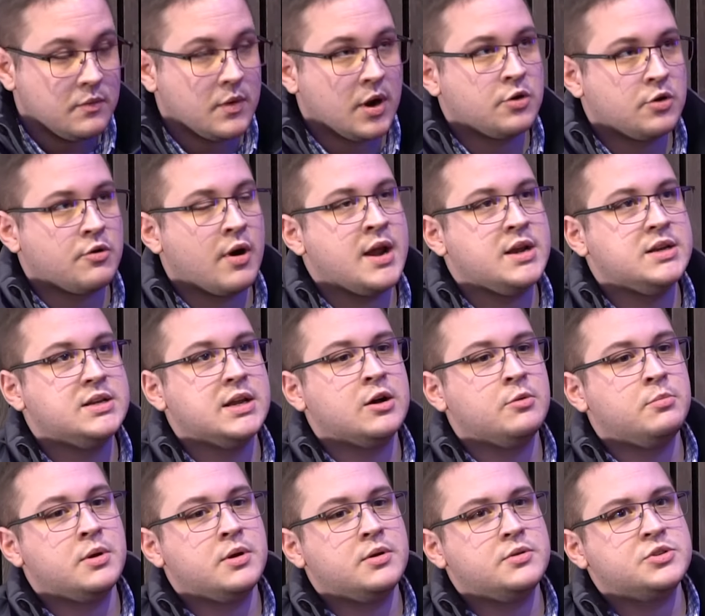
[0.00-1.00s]
a great deal,
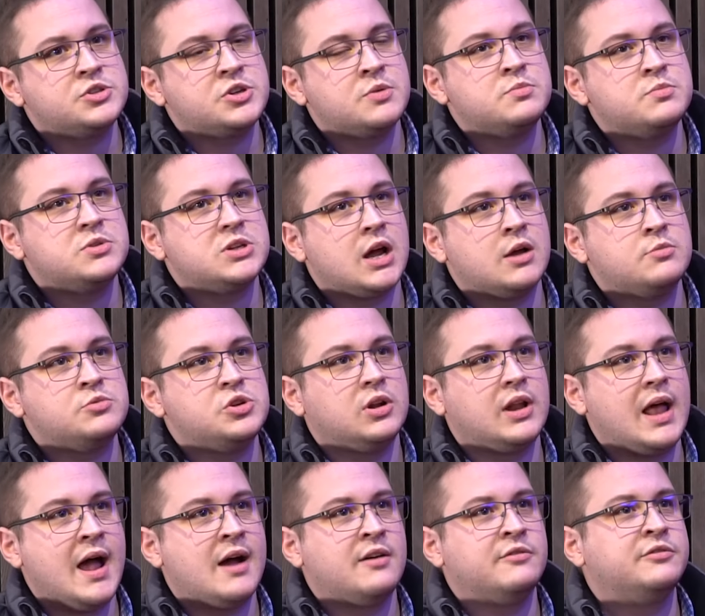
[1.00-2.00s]
but sometimes you'll
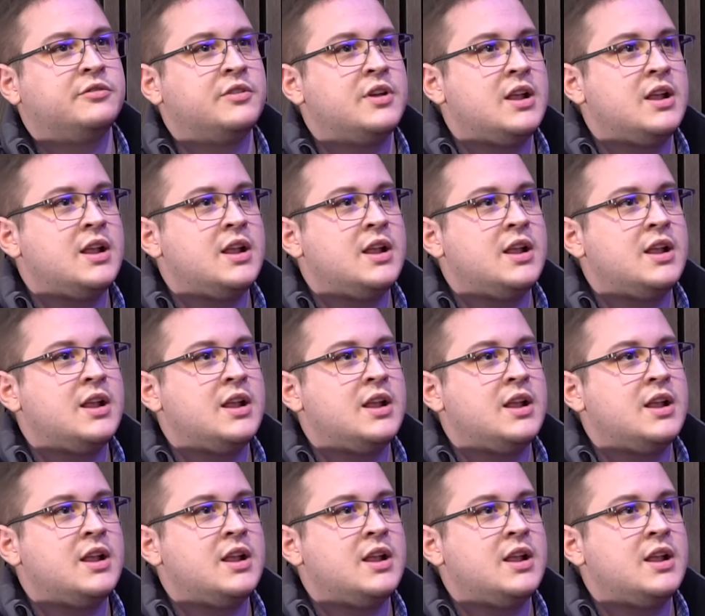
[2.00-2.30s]
have